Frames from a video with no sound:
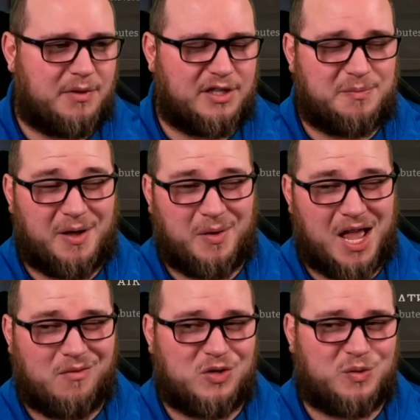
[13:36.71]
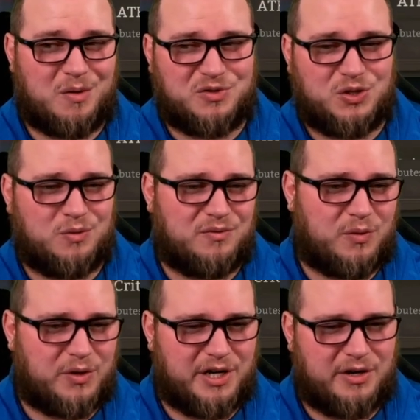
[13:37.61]
That's about average what I'm shooting
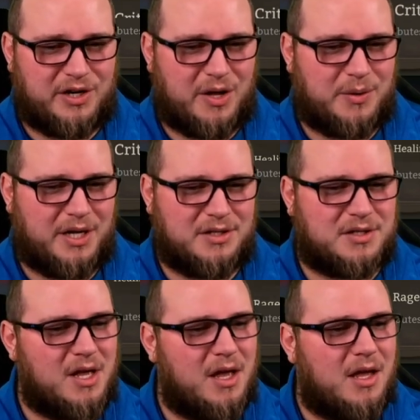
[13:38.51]
for here nowadays.